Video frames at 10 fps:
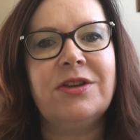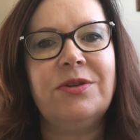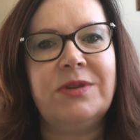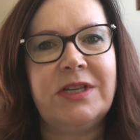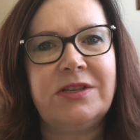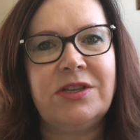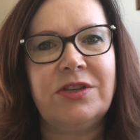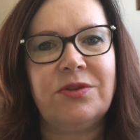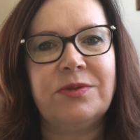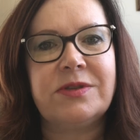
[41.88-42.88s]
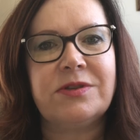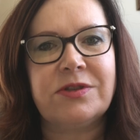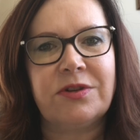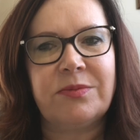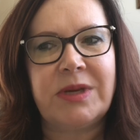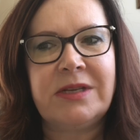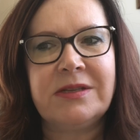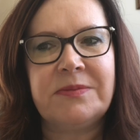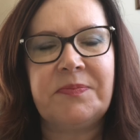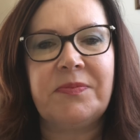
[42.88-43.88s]
you need to use
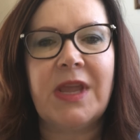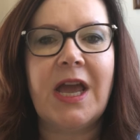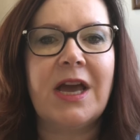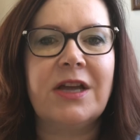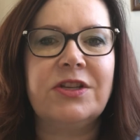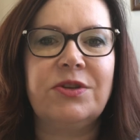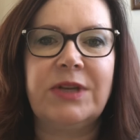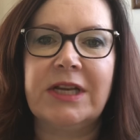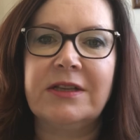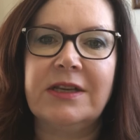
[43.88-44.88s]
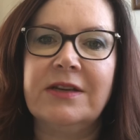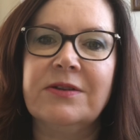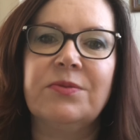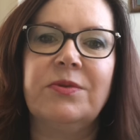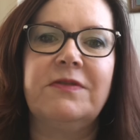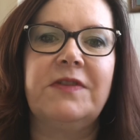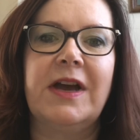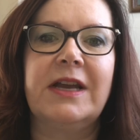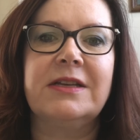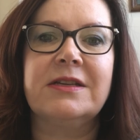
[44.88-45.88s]
discernment and you likely will
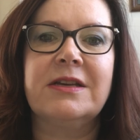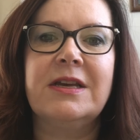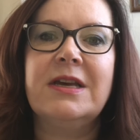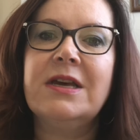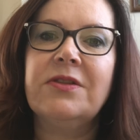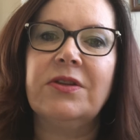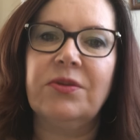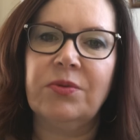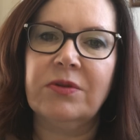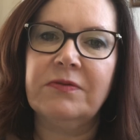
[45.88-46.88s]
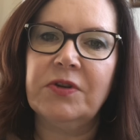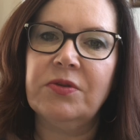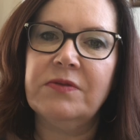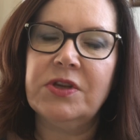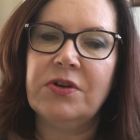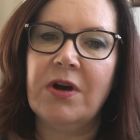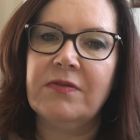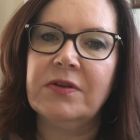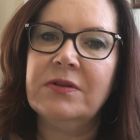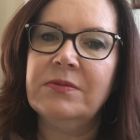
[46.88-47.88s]
find that the worldview of the
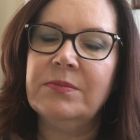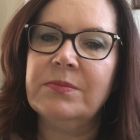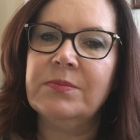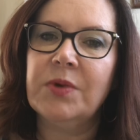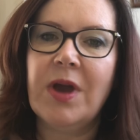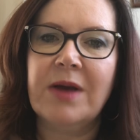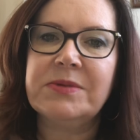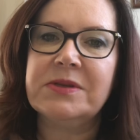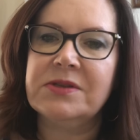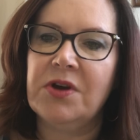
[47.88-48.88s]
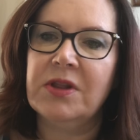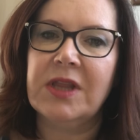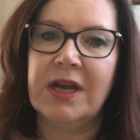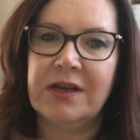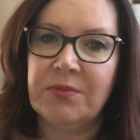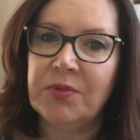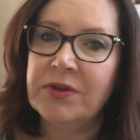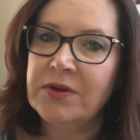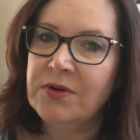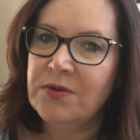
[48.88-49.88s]
novel perhaps does not line up
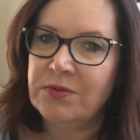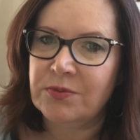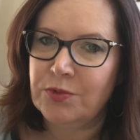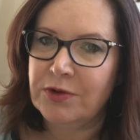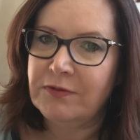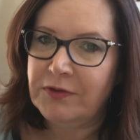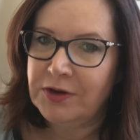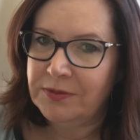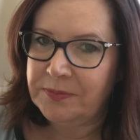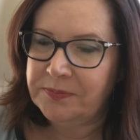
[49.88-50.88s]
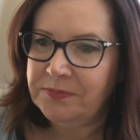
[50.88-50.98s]
with your own worldview.